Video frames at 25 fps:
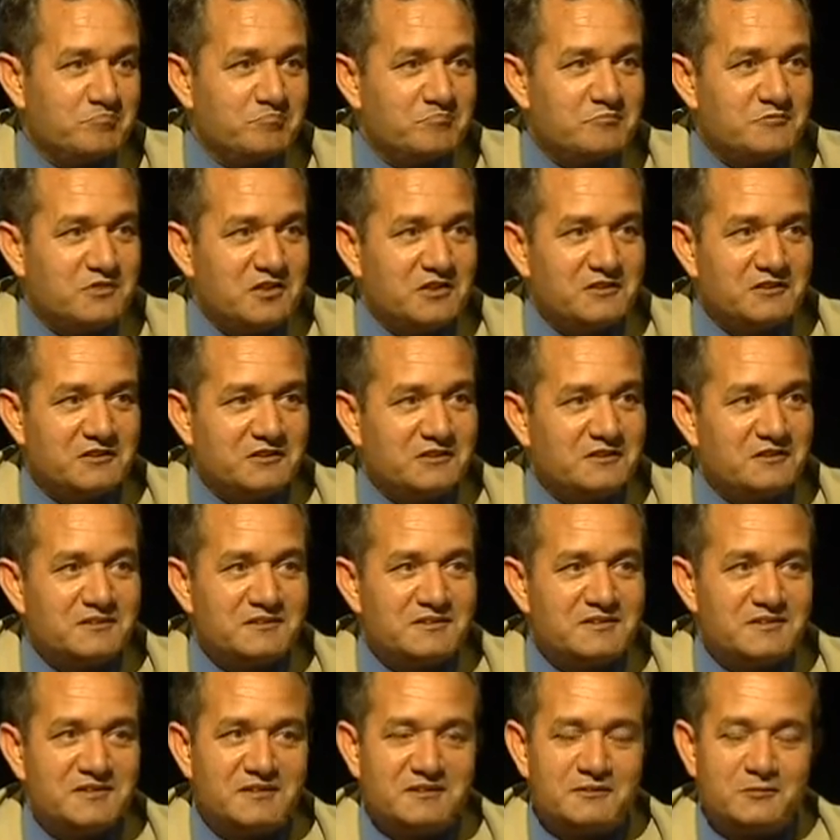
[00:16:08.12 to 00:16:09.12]
children
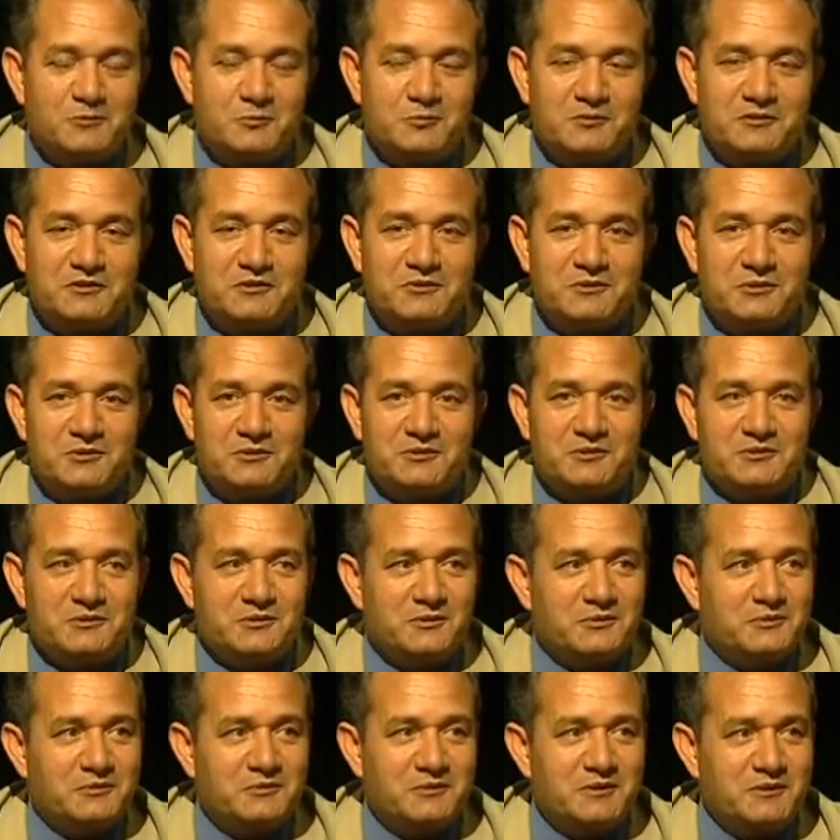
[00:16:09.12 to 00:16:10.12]
said, we don't
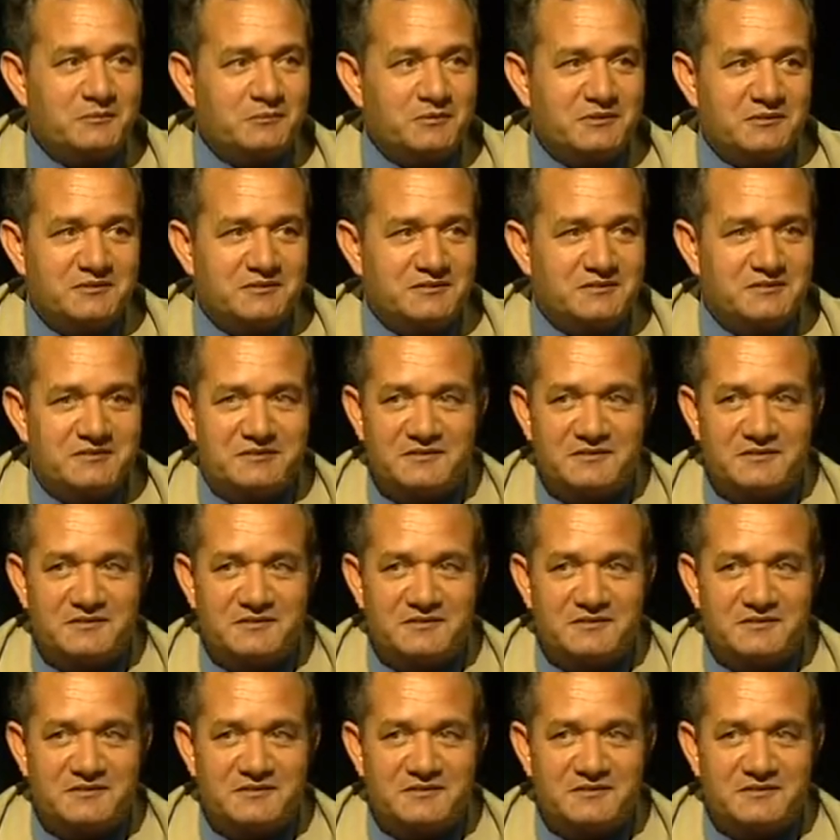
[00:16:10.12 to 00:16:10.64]
know about